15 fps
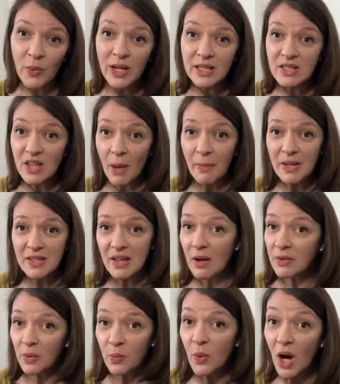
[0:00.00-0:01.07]
Summers
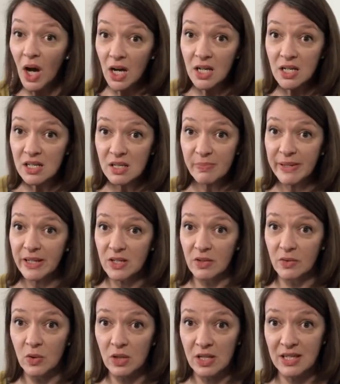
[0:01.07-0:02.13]
are the worst because
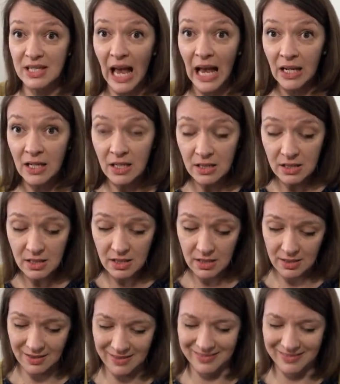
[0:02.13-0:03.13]
of all the salads.